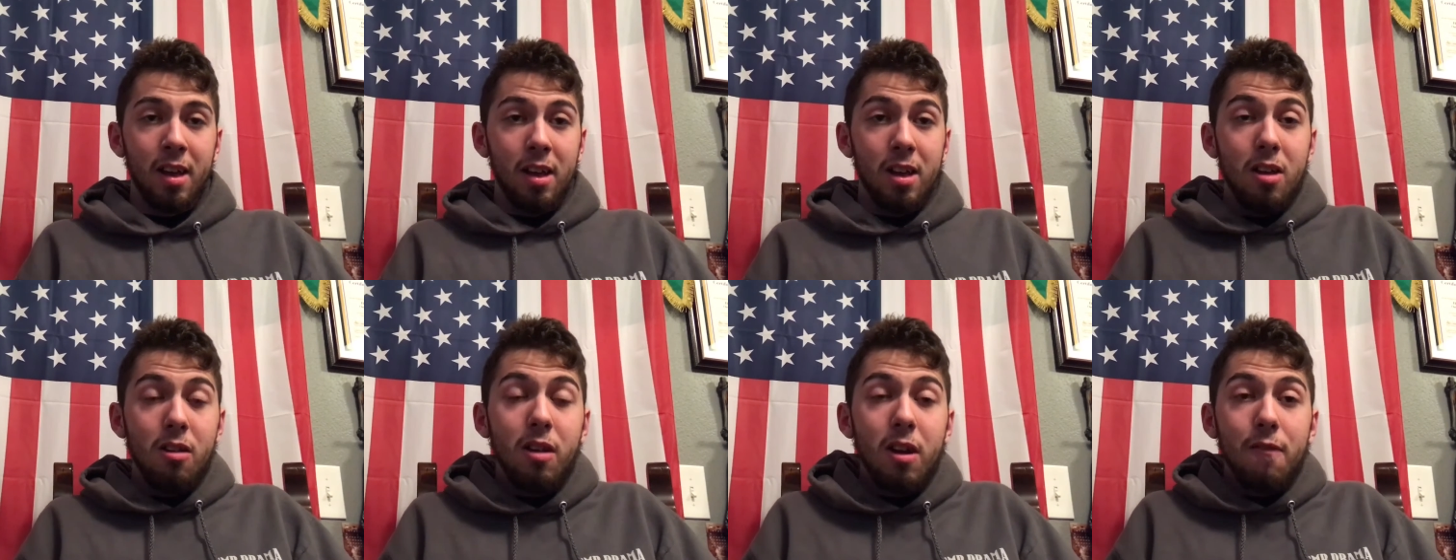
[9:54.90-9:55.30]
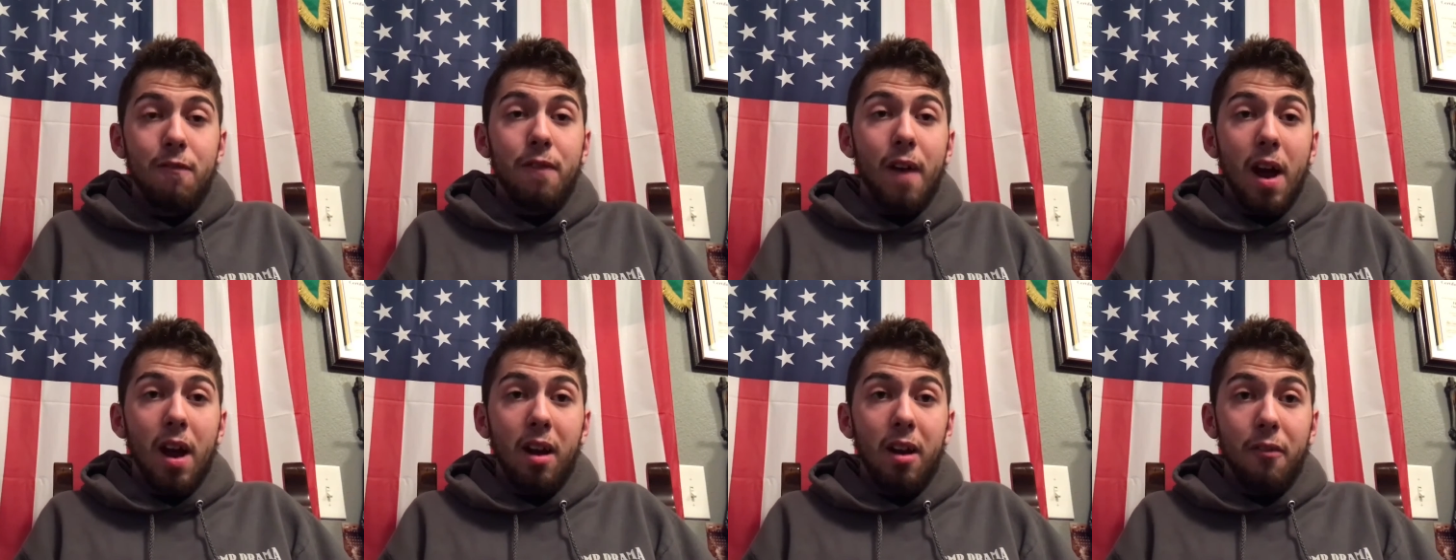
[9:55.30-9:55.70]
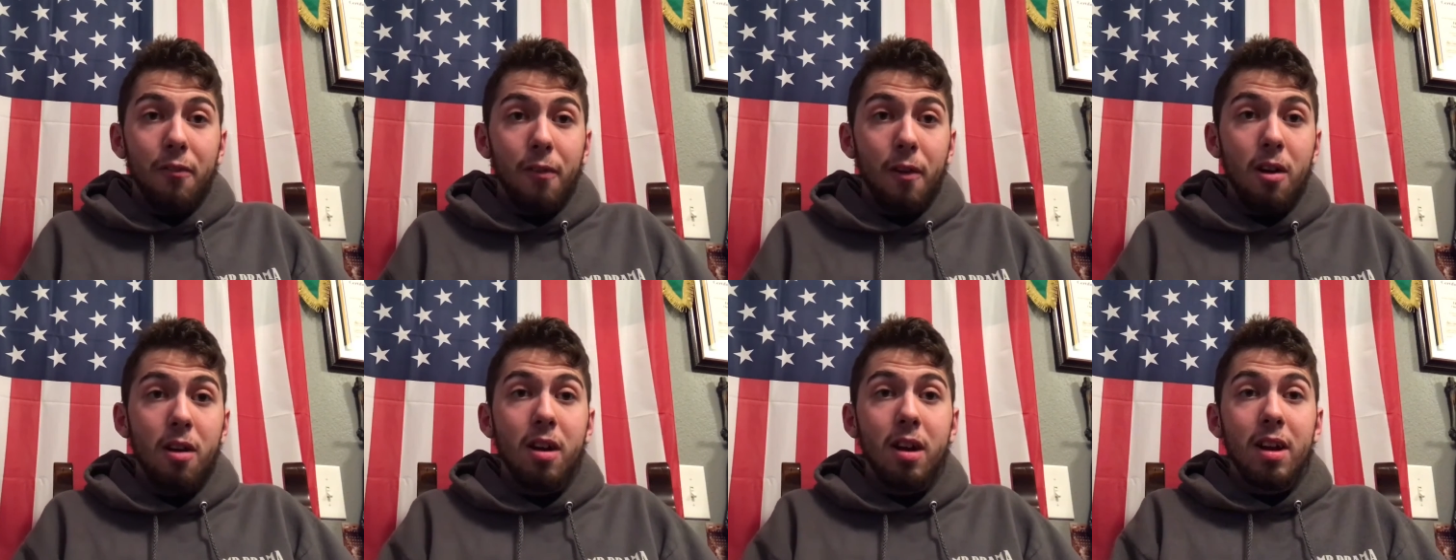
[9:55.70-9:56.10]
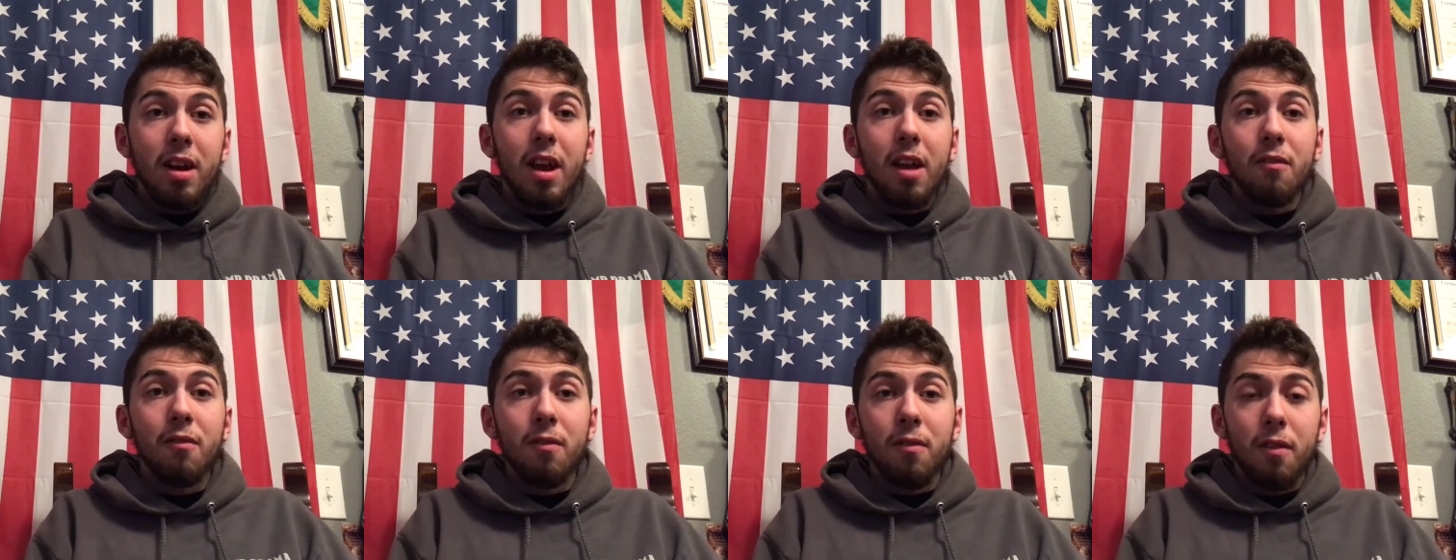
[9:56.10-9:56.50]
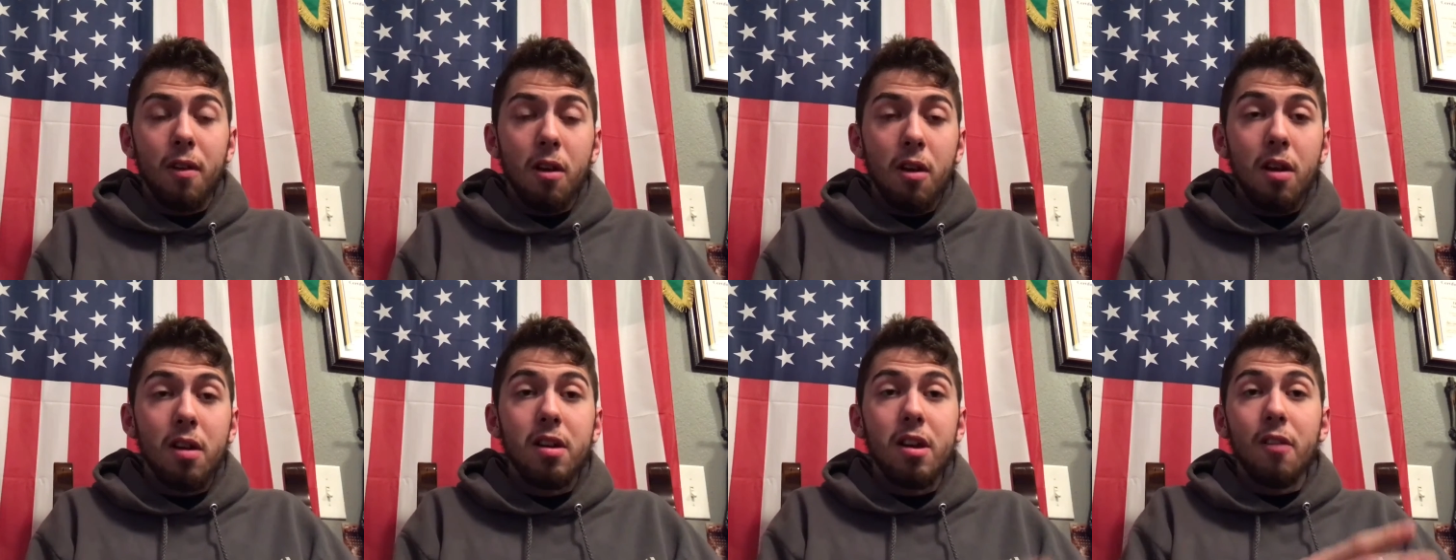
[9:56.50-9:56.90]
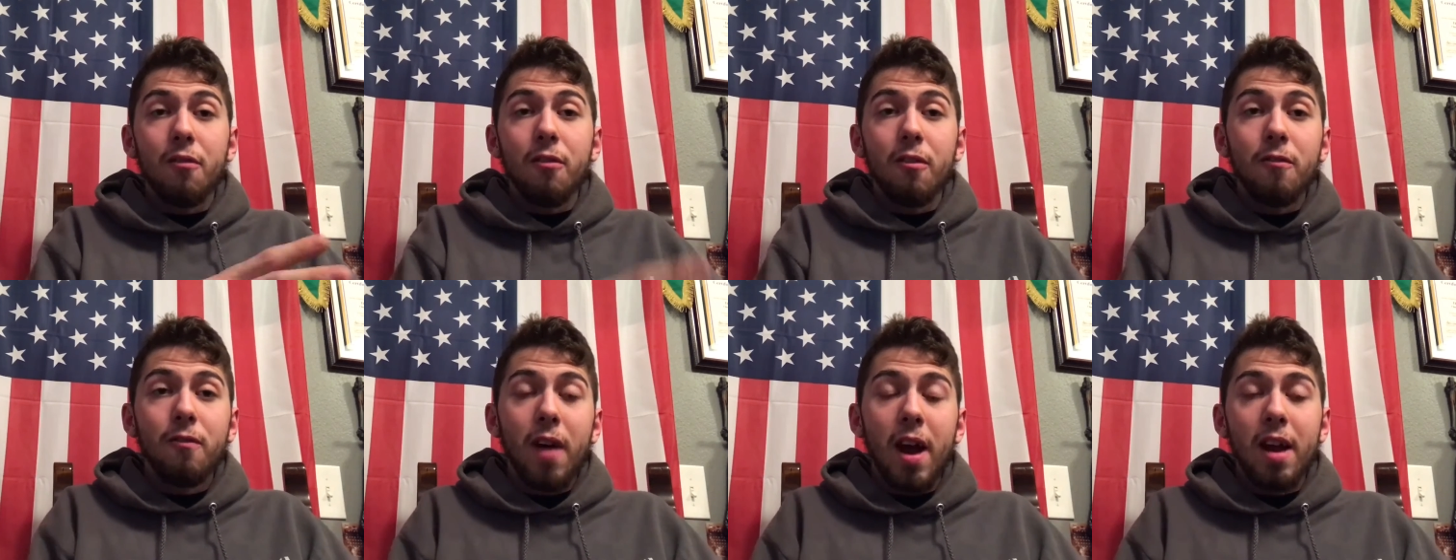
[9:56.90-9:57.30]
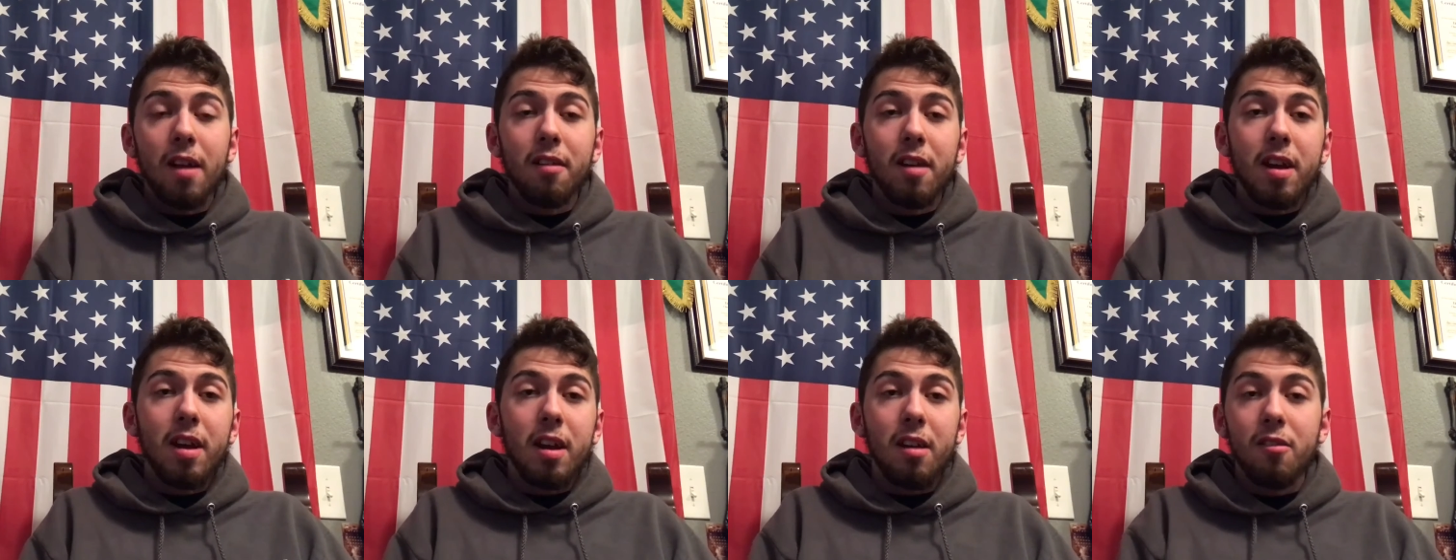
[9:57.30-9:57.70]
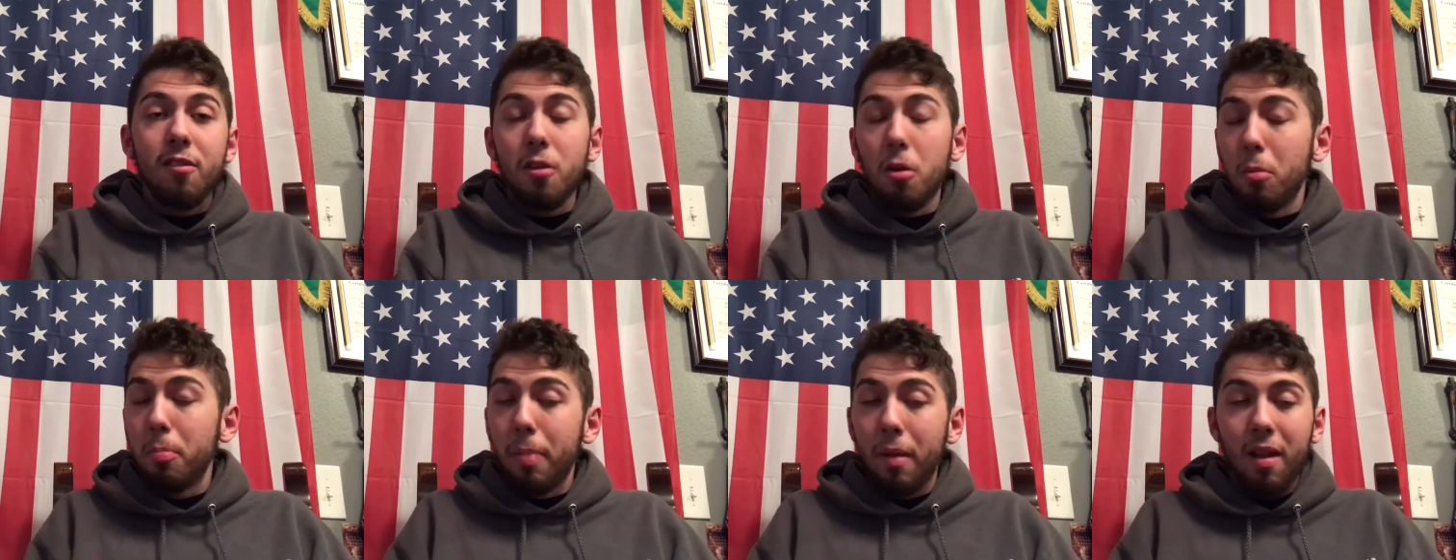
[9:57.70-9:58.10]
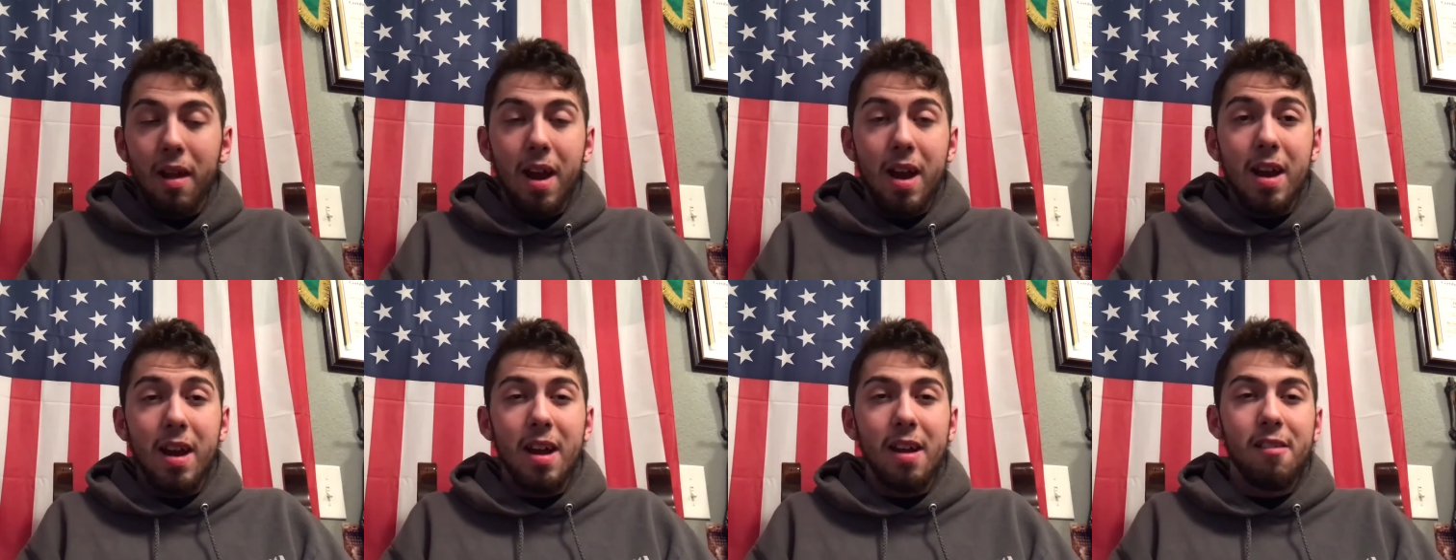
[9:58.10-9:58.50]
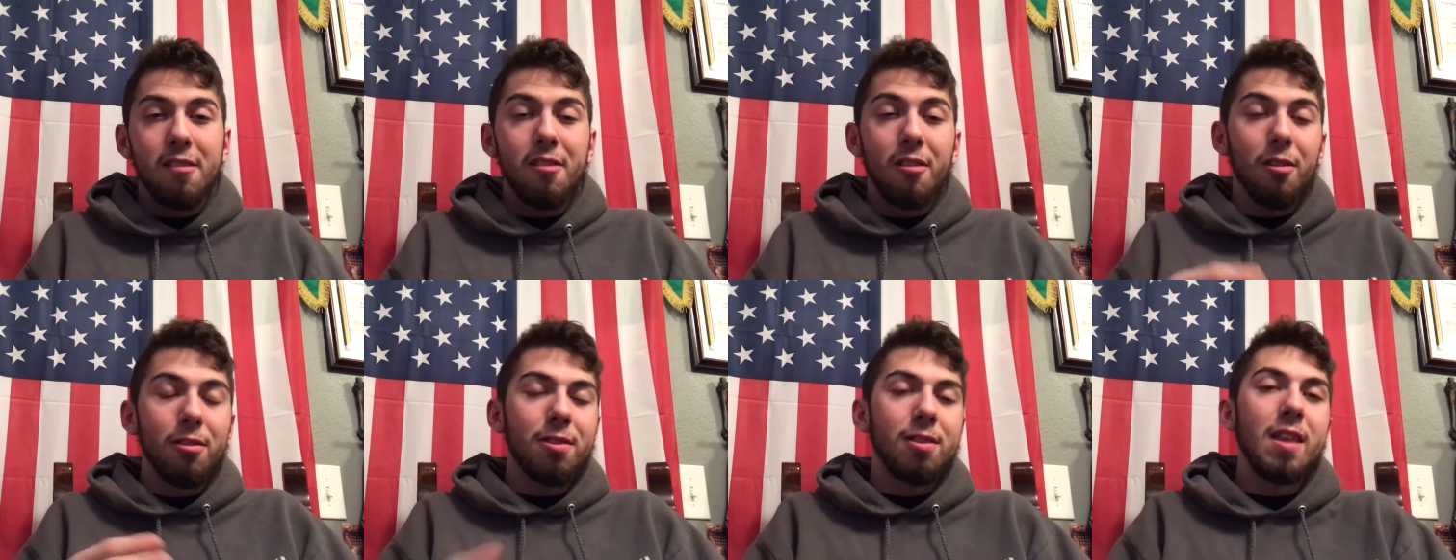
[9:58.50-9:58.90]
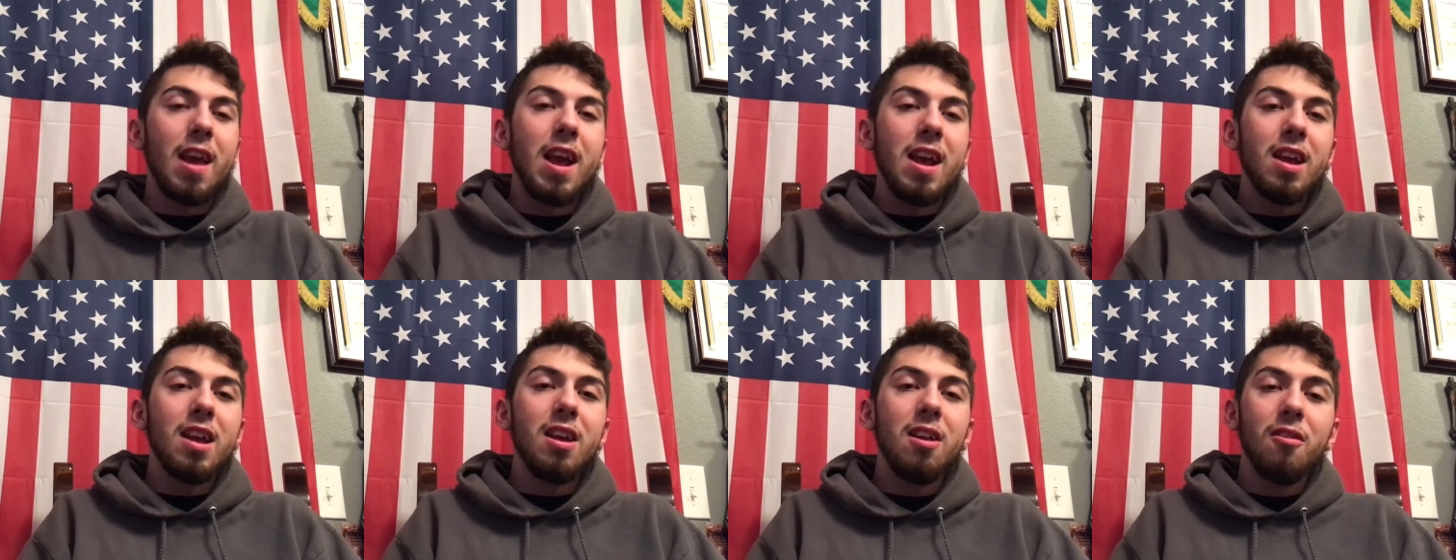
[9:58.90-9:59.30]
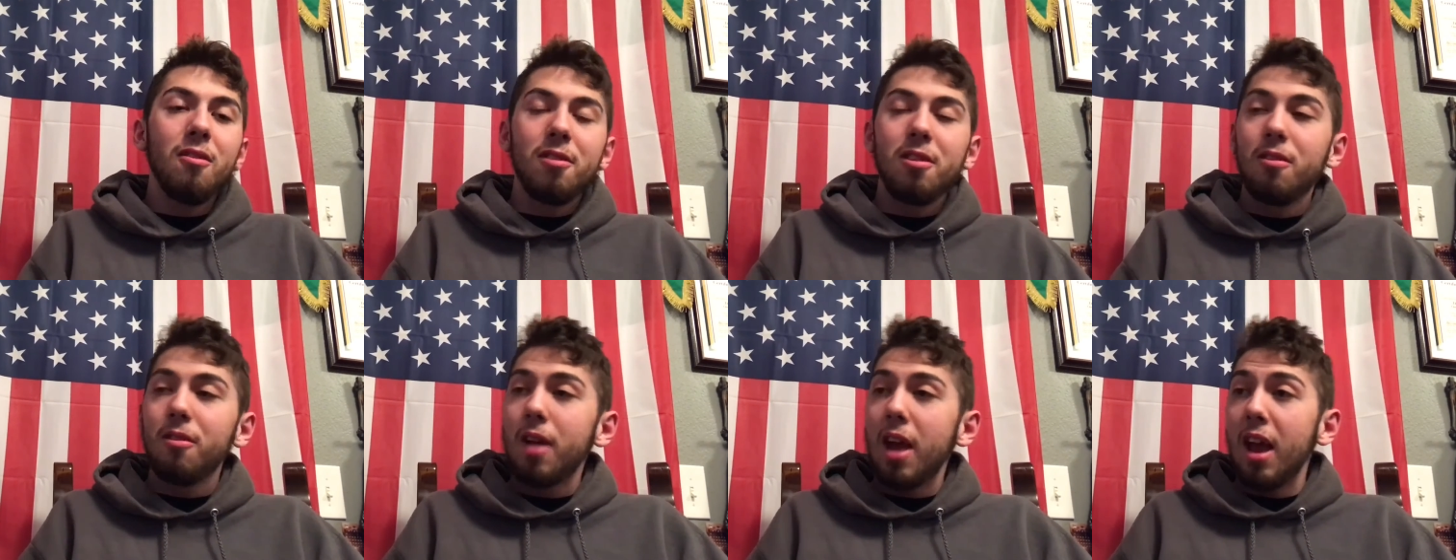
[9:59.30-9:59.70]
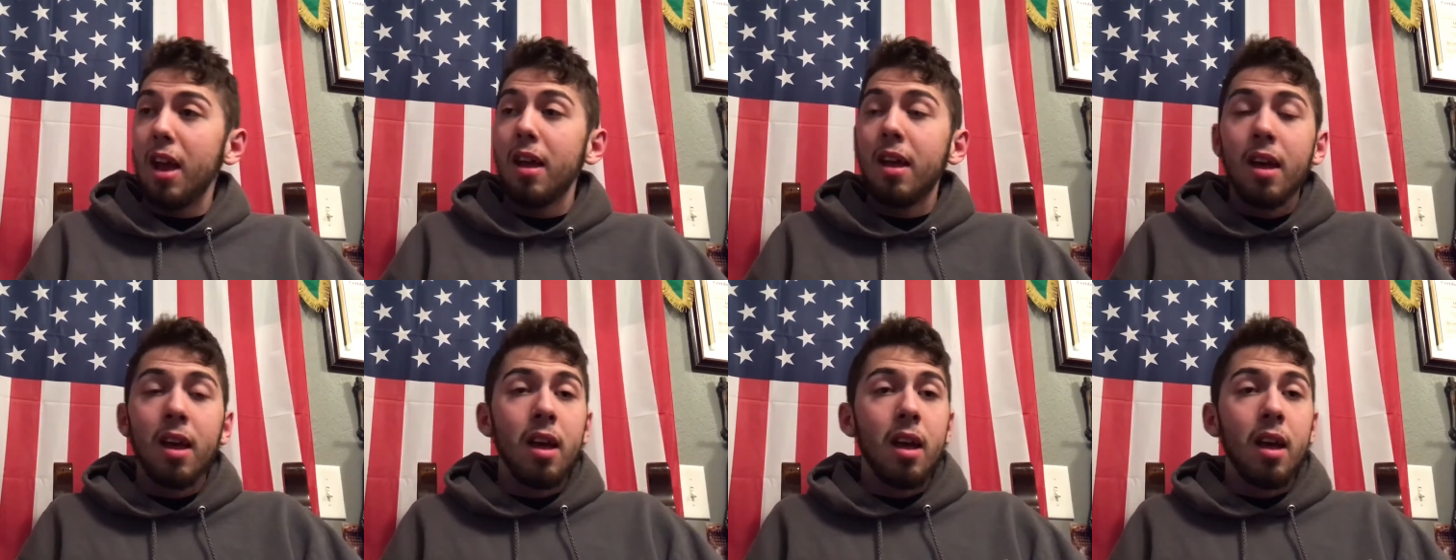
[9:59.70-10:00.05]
you could find it for her and give her a different violin, and she'll play and she'll thank you, and you get